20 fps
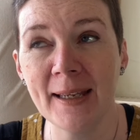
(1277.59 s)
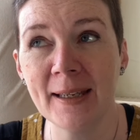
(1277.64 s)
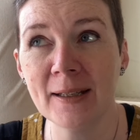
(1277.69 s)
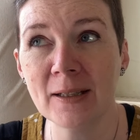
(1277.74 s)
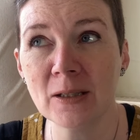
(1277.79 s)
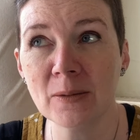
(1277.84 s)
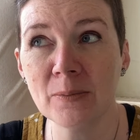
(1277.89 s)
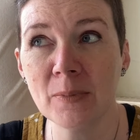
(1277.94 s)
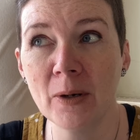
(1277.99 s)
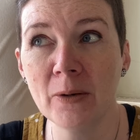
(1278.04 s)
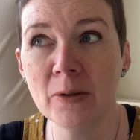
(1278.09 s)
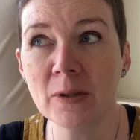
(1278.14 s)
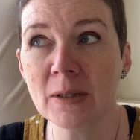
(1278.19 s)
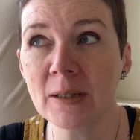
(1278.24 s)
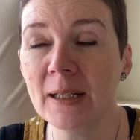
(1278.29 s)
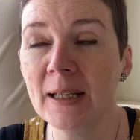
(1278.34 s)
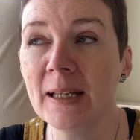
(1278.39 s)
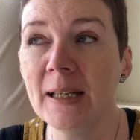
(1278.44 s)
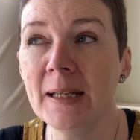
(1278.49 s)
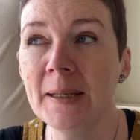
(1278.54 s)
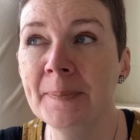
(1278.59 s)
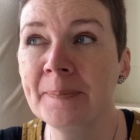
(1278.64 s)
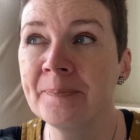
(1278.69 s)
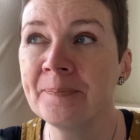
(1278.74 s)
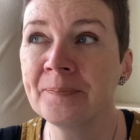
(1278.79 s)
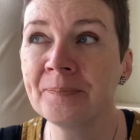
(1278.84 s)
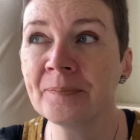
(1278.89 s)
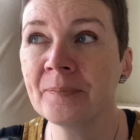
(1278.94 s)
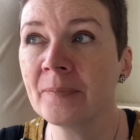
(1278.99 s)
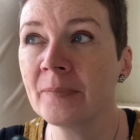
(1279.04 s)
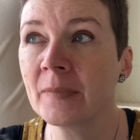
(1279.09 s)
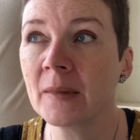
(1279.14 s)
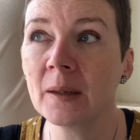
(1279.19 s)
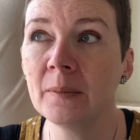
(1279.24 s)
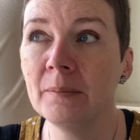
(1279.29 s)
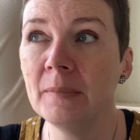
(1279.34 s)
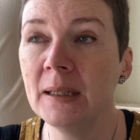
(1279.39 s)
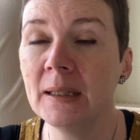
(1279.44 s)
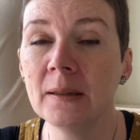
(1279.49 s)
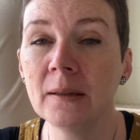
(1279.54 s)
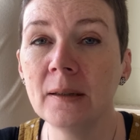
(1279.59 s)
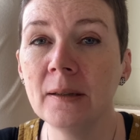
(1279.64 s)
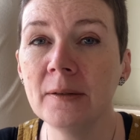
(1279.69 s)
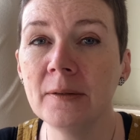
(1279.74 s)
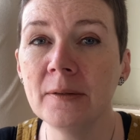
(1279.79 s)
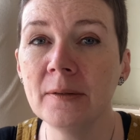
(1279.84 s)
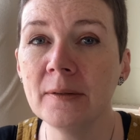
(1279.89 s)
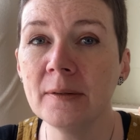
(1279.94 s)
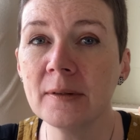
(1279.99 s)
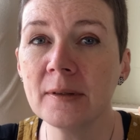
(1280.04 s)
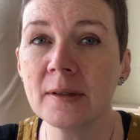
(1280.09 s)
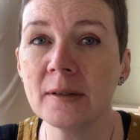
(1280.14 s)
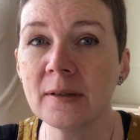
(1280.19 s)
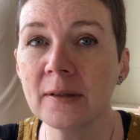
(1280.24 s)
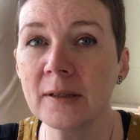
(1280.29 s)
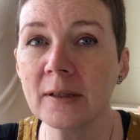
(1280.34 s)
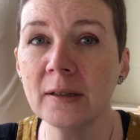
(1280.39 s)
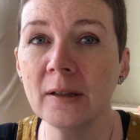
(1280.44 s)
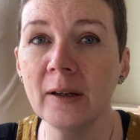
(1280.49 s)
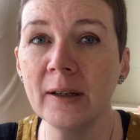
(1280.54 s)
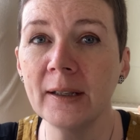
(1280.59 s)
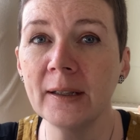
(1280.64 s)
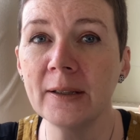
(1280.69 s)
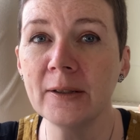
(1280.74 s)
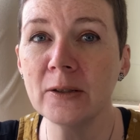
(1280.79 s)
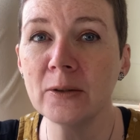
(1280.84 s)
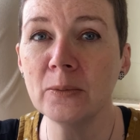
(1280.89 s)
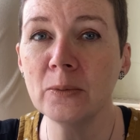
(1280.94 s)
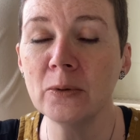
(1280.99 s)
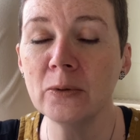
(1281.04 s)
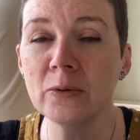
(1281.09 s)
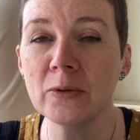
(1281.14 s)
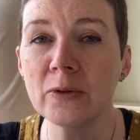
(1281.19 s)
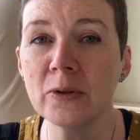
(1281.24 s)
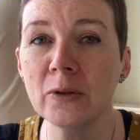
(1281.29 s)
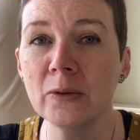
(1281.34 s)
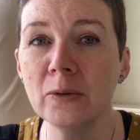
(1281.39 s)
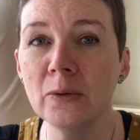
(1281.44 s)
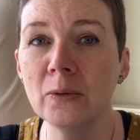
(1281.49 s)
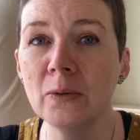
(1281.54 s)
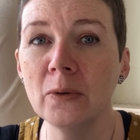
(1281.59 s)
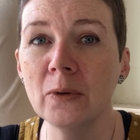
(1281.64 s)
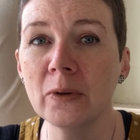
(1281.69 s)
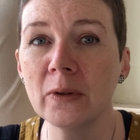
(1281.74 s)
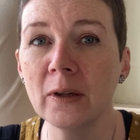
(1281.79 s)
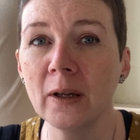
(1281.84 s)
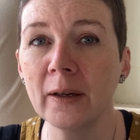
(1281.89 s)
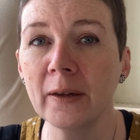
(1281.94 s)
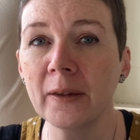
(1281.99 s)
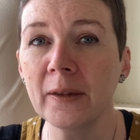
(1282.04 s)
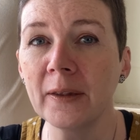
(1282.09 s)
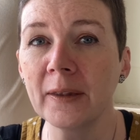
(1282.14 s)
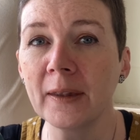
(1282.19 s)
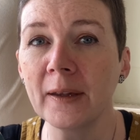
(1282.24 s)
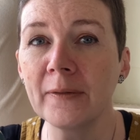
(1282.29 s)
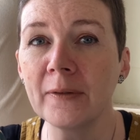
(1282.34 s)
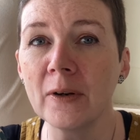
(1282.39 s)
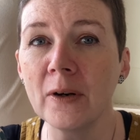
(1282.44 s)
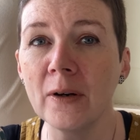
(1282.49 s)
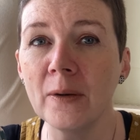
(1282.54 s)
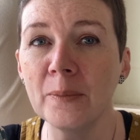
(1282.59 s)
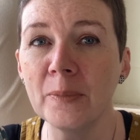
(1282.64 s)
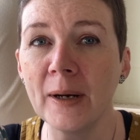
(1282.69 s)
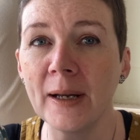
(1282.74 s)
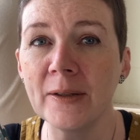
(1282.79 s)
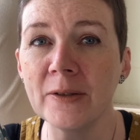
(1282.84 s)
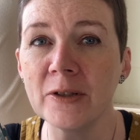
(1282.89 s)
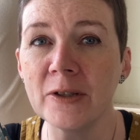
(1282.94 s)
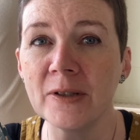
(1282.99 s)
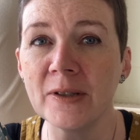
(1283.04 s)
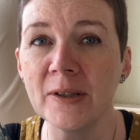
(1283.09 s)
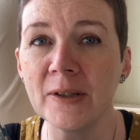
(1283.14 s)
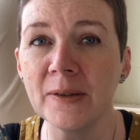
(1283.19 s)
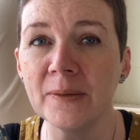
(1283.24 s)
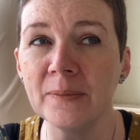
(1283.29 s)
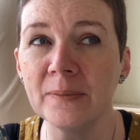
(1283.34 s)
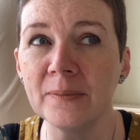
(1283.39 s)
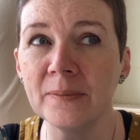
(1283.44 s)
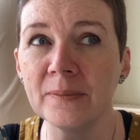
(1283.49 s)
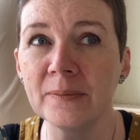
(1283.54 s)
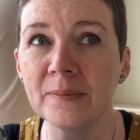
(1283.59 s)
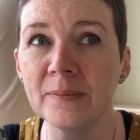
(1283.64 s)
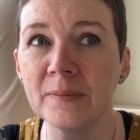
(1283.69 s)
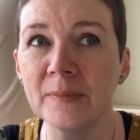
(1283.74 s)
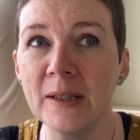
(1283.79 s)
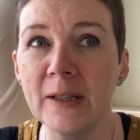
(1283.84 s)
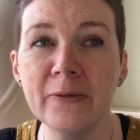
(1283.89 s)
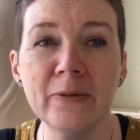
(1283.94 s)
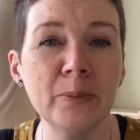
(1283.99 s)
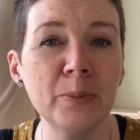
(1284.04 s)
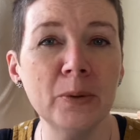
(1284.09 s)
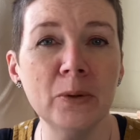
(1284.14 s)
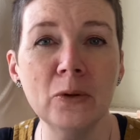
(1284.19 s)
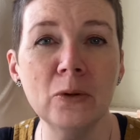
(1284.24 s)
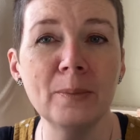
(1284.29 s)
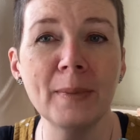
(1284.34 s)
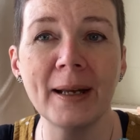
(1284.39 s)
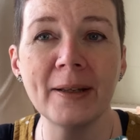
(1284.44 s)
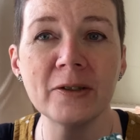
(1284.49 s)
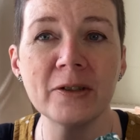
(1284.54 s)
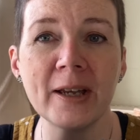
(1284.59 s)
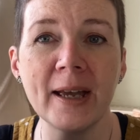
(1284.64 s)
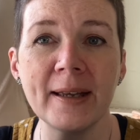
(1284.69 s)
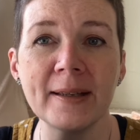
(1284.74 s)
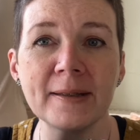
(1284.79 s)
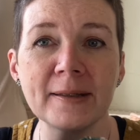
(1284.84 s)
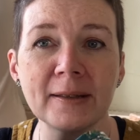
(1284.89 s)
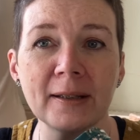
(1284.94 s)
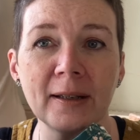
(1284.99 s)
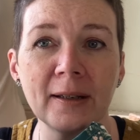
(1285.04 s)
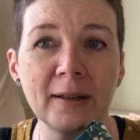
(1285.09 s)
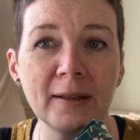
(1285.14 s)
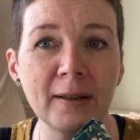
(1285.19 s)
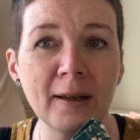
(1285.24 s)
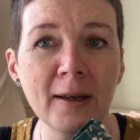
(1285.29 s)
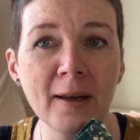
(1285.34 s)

It's mostly Midlands and slightly towards the north. Like, I think they've got branches in Liverpool, Manchester.